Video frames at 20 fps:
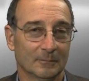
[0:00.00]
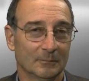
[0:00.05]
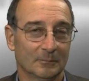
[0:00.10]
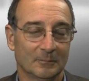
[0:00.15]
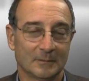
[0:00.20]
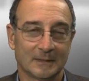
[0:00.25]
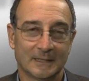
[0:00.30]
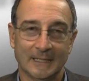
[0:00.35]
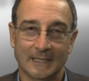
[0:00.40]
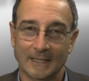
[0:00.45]

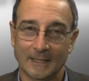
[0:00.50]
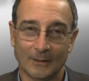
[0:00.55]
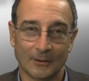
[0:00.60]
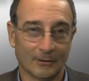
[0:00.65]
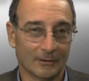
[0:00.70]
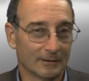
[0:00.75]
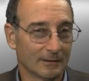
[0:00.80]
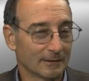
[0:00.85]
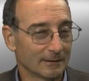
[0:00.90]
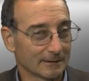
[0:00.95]
care to
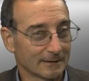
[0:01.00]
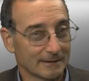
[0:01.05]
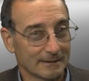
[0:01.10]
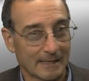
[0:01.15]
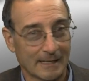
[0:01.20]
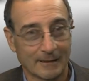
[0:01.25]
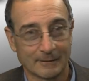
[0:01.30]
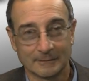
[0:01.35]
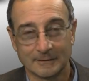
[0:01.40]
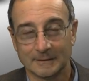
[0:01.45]
clean
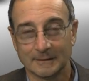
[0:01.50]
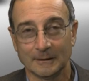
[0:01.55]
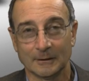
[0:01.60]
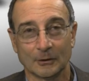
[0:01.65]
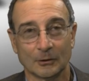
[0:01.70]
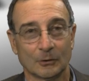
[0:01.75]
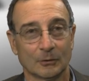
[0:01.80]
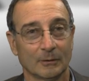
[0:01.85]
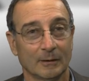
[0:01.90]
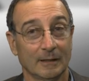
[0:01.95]
out the
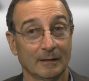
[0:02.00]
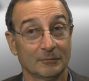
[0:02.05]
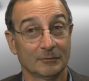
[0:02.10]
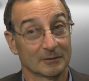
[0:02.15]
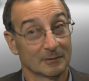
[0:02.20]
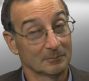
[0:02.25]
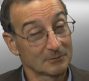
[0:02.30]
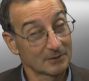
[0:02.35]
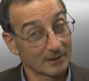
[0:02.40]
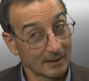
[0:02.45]
aircraft.
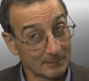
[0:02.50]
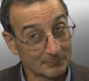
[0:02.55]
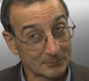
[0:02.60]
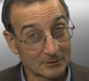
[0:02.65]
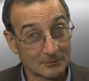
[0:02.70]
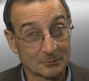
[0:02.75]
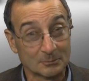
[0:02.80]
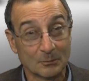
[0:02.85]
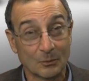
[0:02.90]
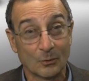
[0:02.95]
Sometimes
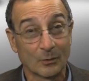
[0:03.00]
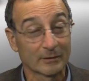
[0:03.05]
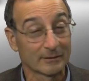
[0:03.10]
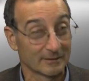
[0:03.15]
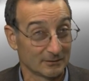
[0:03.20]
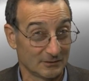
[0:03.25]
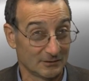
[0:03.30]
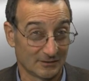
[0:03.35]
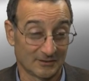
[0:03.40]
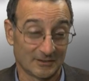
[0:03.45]
it's more than
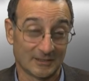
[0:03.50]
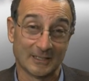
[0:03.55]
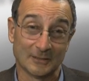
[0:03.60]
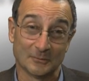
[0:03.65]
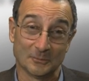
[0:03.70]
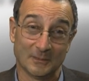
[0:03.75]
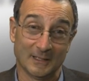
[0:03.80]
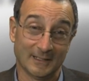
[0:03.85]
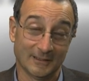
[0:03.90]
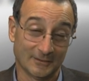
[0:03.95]
just
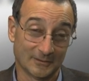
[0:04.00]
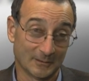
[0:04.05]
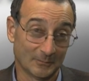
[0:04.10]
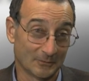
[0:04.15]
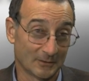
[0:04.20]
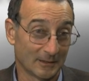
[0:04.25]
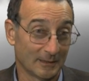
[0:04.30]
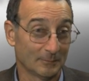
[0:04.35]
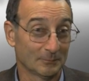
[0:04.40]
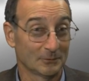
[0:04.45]
cosmetics.
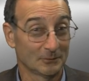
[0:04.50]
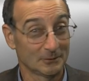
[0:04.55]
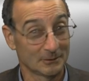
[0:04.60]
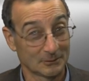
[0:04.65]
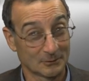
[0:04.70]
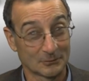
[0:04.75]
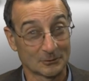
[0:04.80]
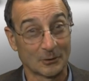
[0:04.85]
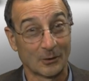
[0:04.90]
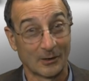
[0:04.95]
Sometimes,
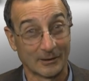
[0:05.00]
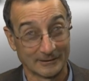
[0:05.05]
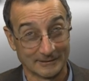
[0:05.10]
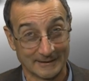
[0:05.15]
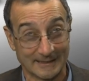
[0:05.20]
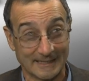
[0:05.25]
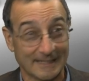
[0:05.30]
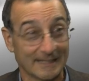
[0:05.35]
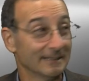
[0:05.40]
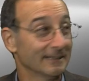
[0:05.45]
it's hard
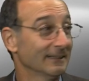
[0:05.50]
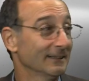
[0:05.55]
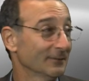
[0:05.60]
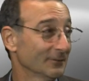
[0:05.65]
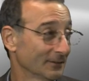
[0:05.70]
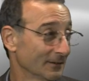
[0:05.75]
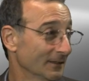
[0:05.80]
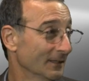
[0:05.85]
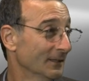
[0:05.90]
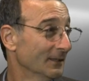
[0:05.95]

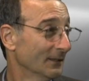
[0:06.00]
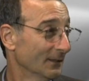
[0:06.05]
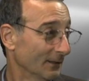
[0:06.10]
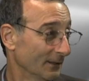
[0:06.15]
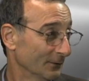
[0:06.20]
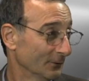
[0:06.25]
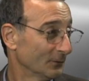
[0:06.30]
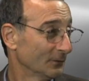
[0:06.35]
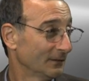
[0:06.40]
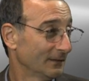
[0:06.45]
landings,
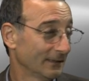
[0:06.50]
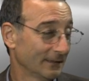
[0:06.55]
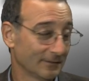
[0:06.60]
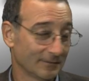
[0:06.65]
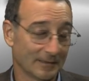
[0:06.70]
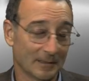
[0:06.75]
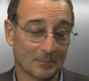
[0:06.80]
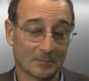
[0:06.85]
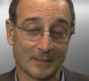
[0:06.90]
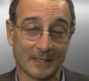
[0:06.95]
other things
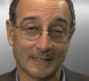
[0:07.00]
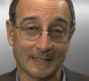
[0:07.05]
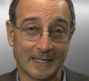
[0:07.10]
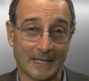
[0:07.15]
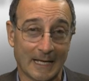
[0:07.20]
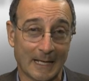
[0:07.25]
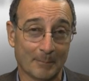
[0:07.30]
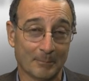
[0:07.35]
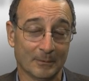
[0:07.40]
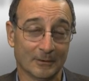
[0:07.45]
that might
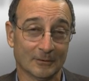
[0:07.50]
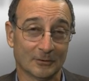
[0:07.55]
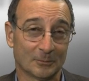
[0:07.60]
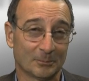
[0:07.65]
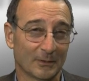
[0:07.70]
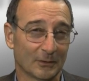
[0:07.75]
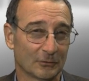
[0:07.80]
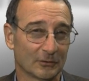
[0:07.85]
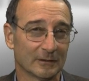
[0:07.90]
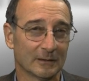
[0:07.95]
happen,
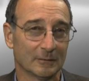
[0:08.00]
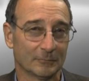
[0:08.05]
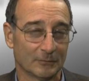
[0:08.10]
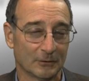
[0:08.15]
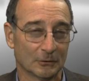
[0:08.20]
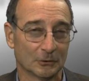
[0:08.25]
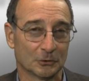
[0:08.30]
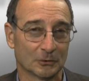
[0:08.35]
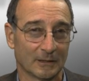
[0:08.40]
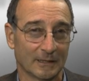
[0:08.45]
especially if they're
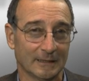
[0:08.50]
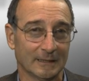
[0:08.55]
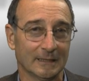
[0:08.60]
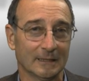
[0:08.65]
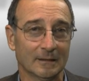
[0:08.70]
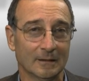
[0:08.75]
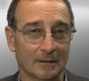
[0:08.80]
training